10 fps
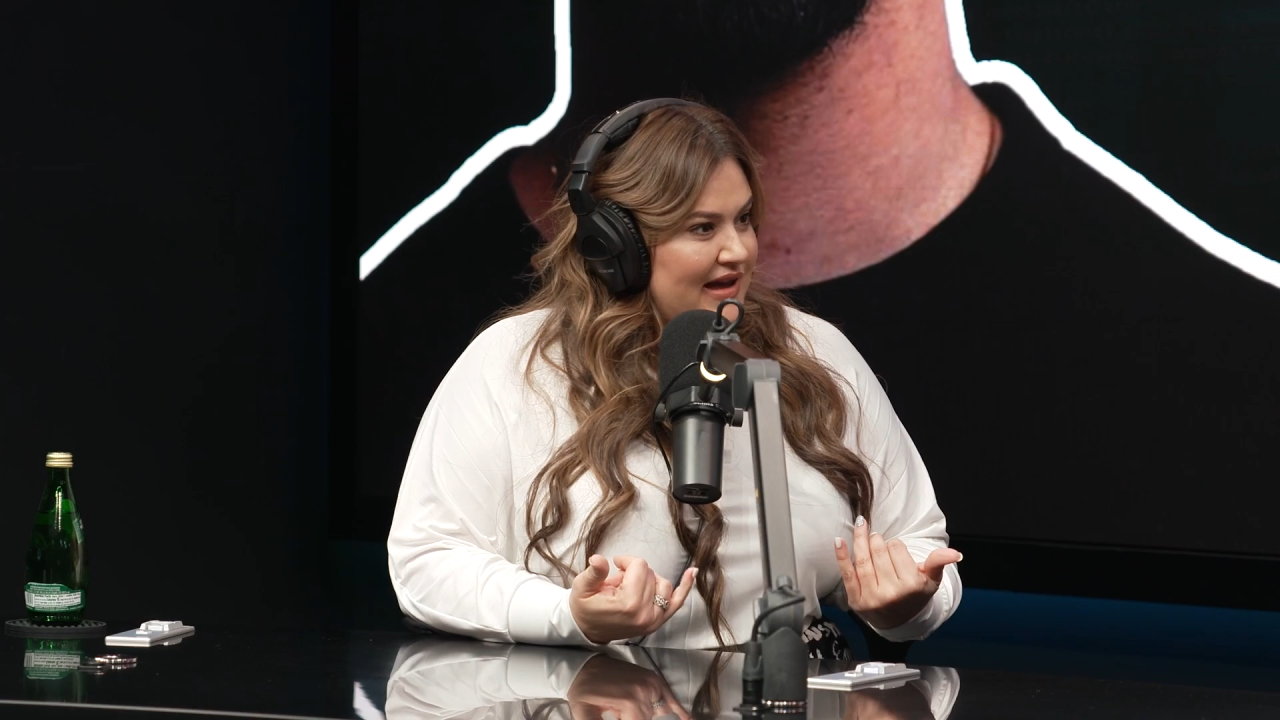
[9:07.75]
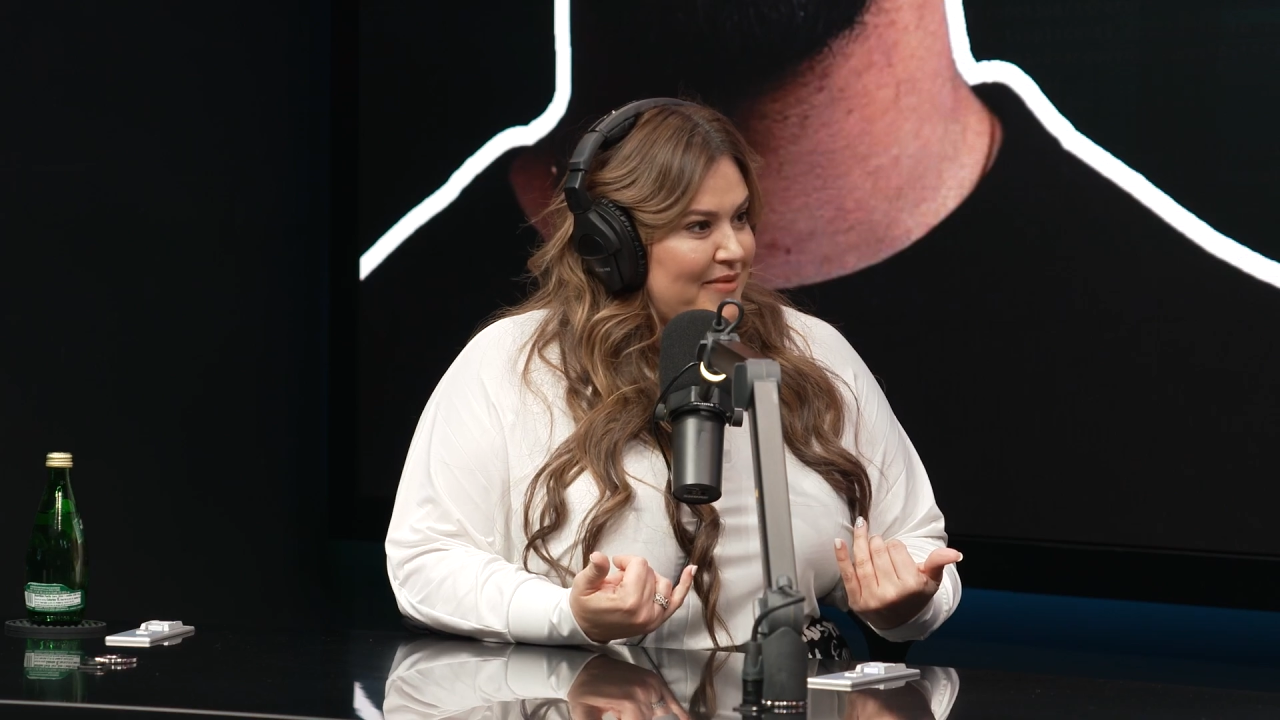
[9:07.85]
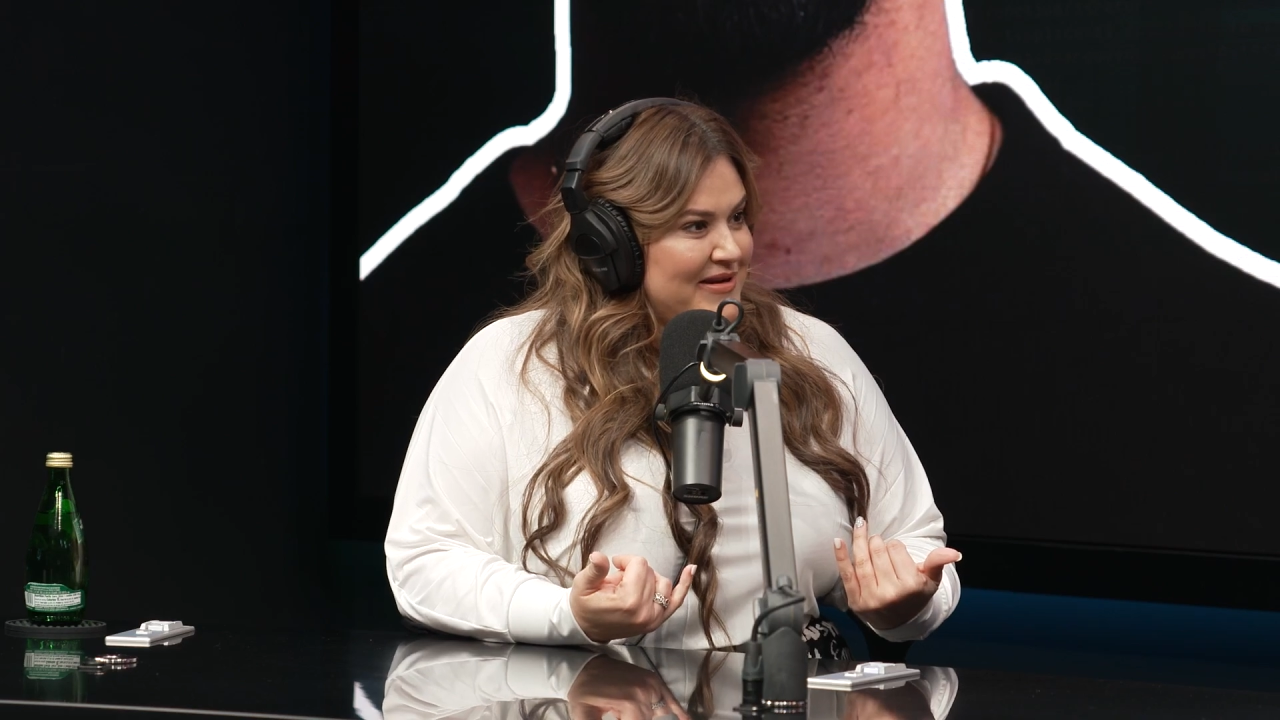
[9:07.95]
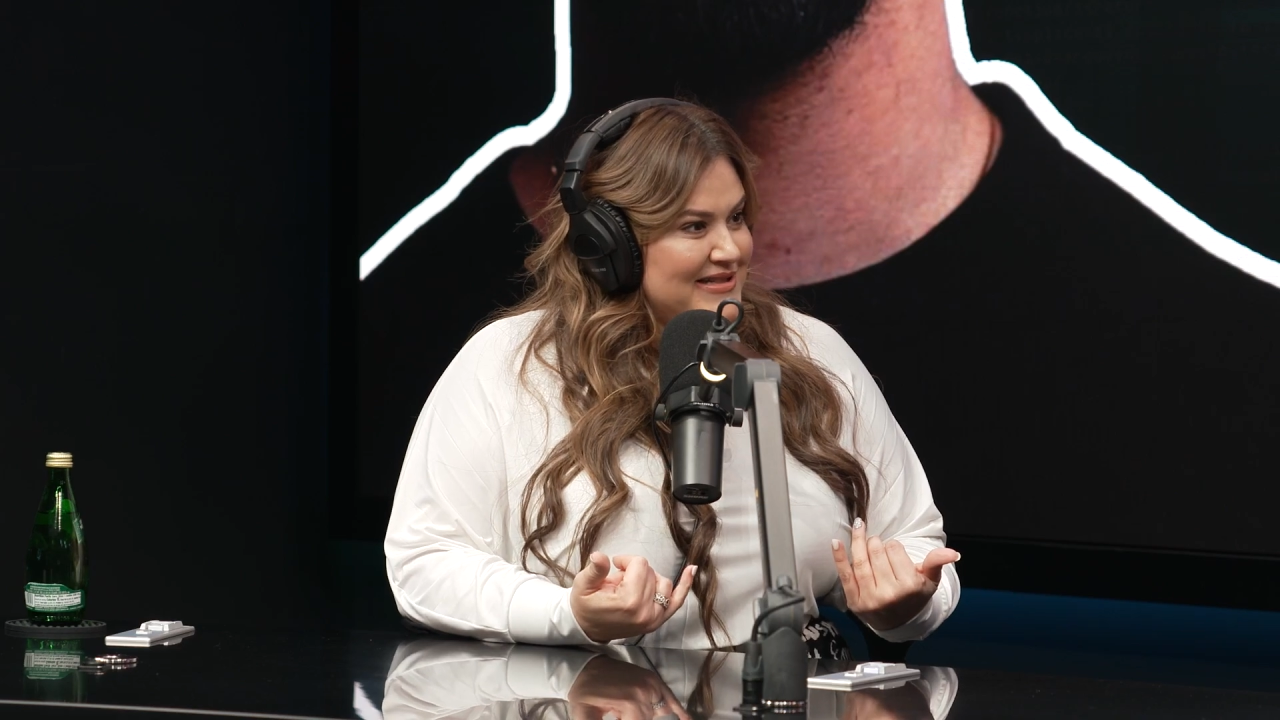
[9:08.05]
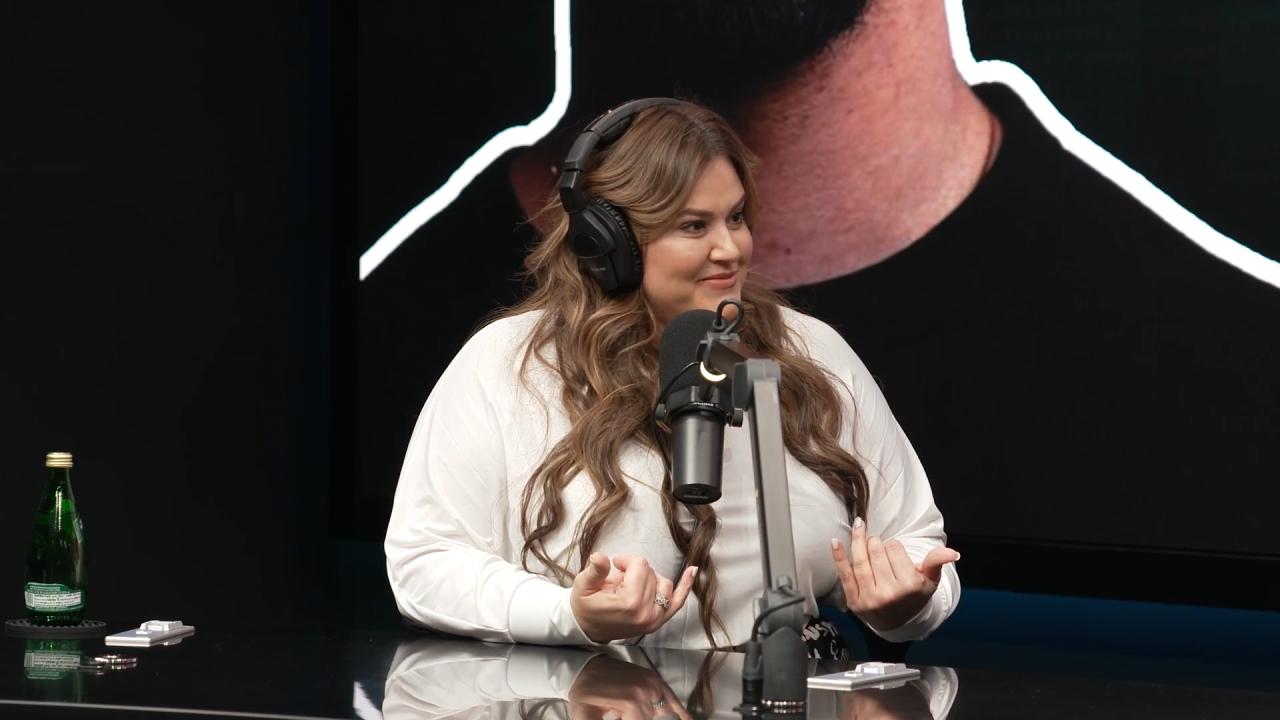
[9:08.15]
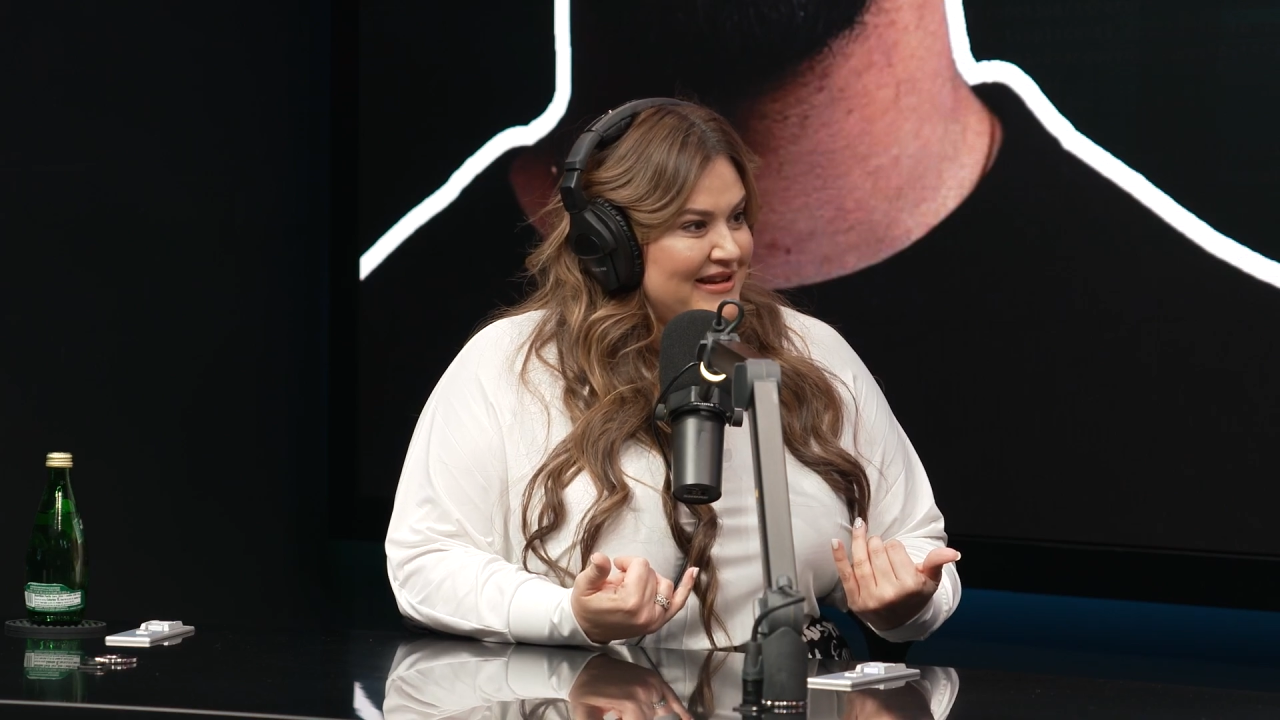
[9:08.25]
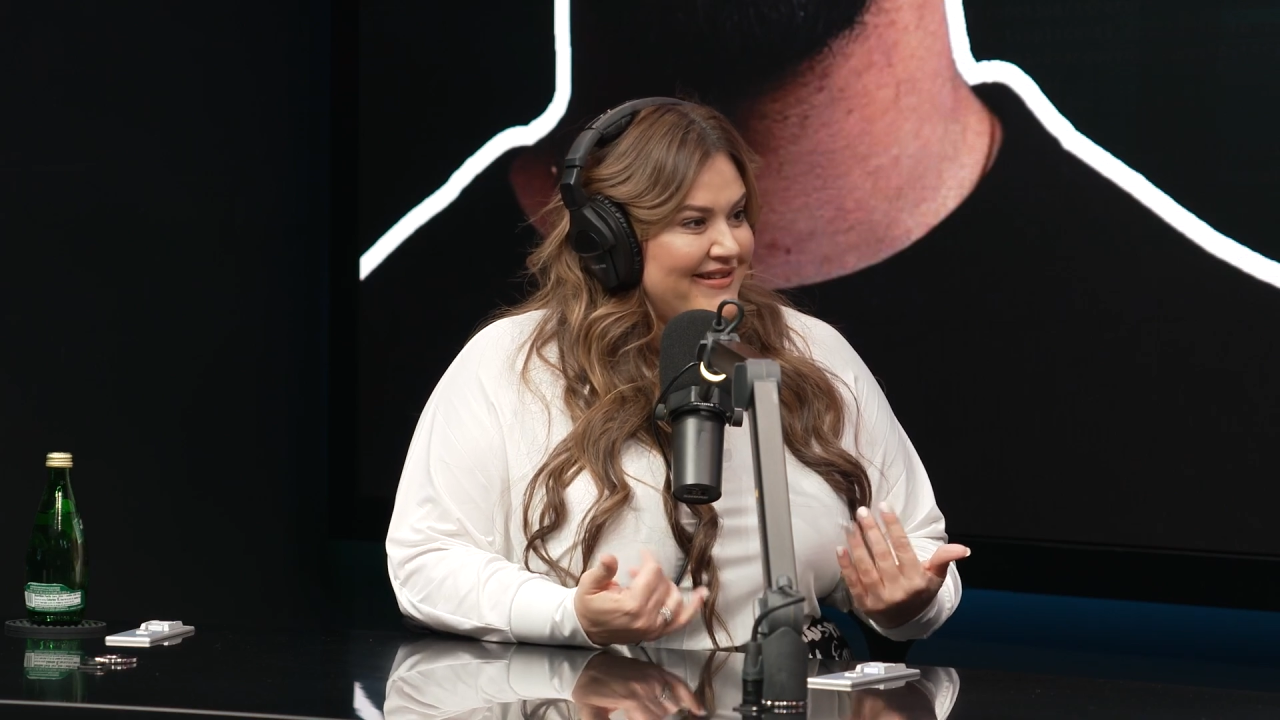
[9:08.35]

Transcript: happening to me?"